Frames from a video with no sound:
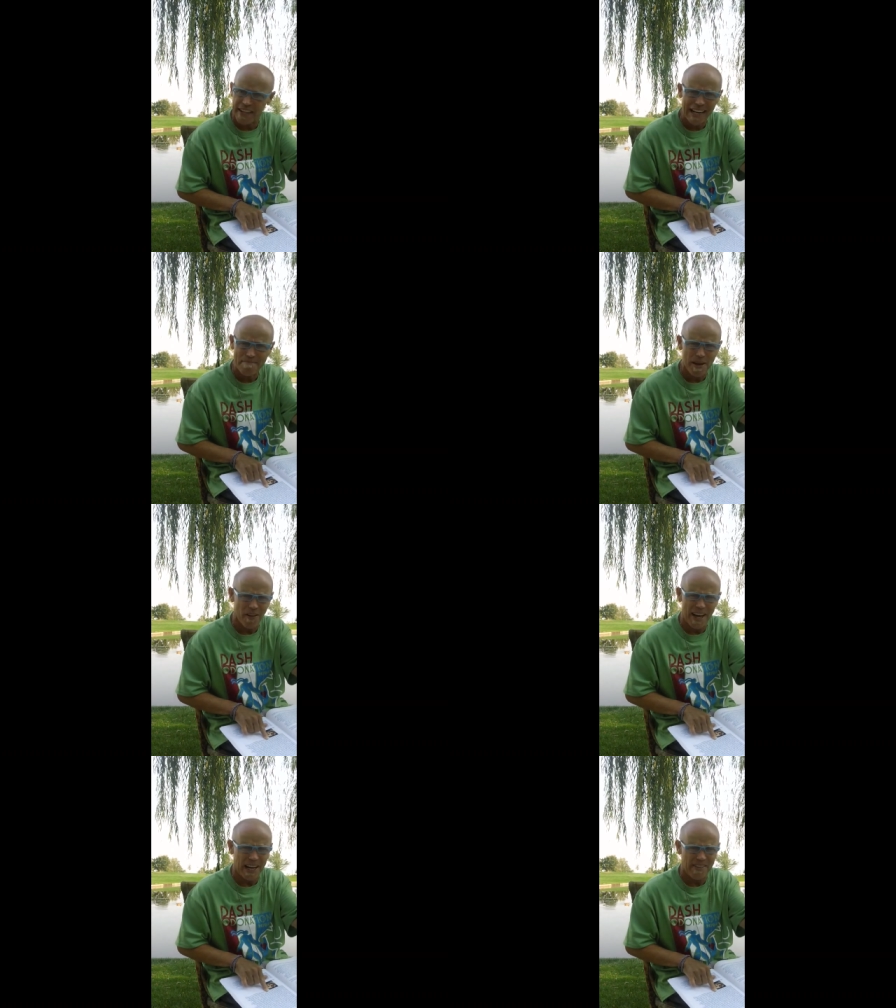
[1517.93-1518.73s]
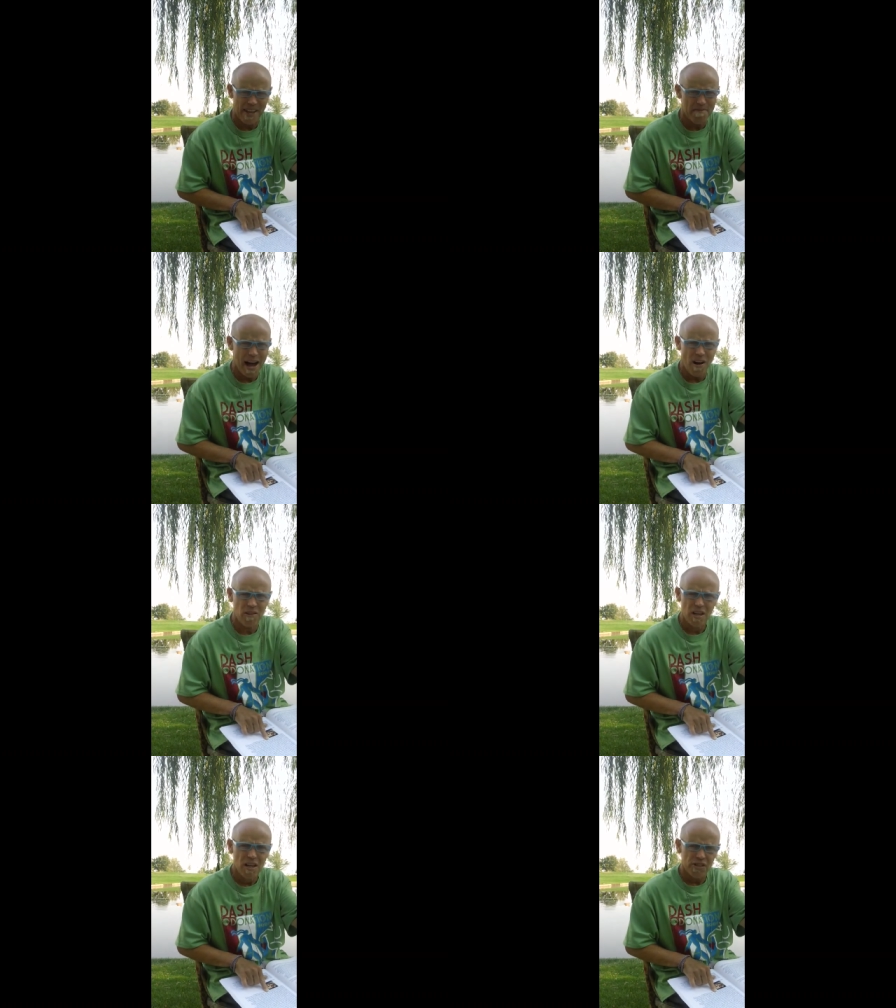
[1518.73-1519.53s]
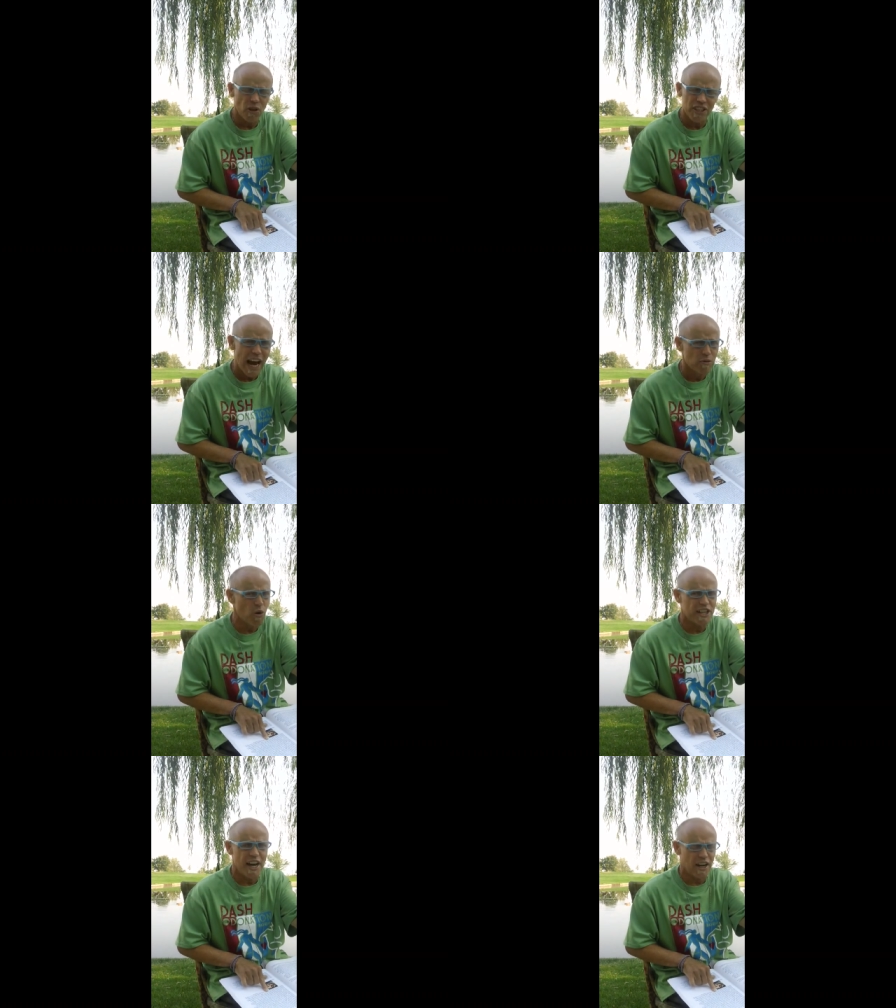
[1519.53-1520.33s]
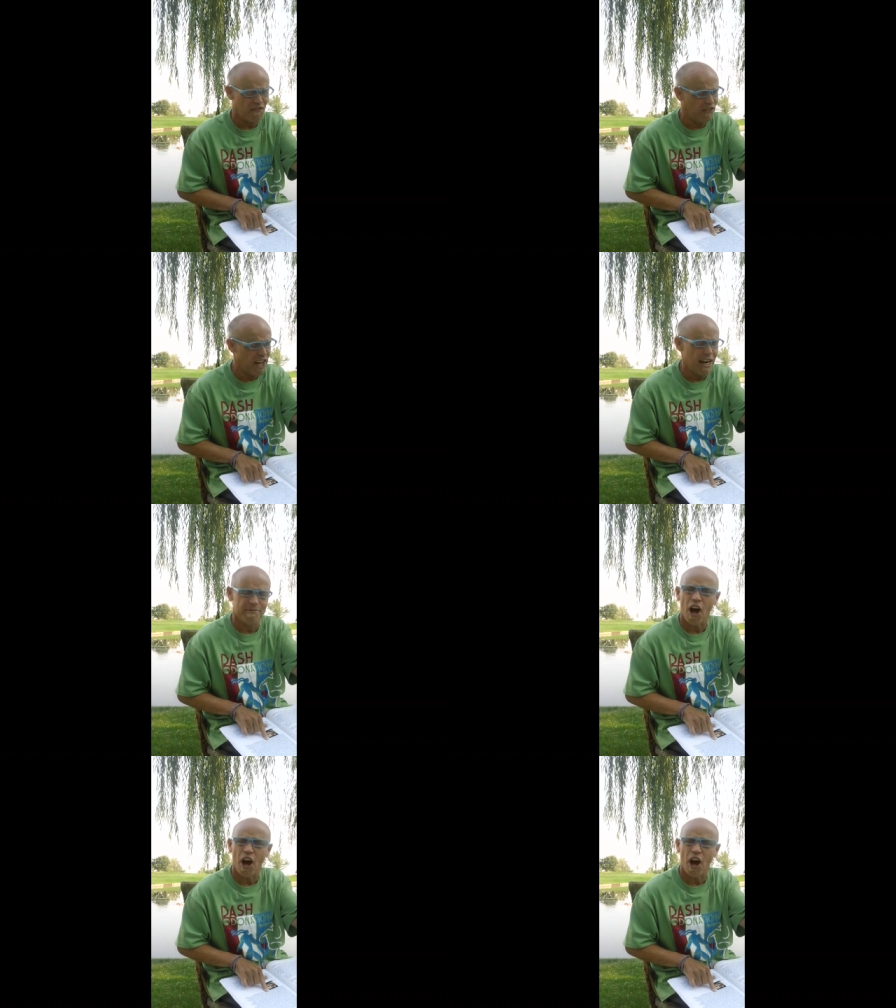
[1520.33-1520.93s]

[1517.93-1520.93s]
They didn't bail any of them out. Those guys went down in flames.